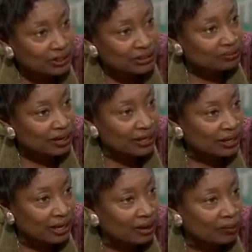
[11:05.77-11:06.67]
And so right
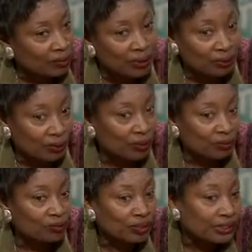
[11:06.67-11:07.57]
now,
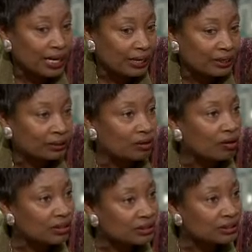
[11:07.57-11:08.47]
we're taking the
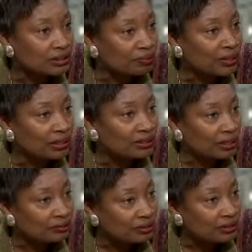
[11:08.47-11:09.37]
cards as they're being
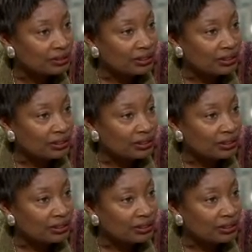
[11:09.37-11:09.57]
dealt,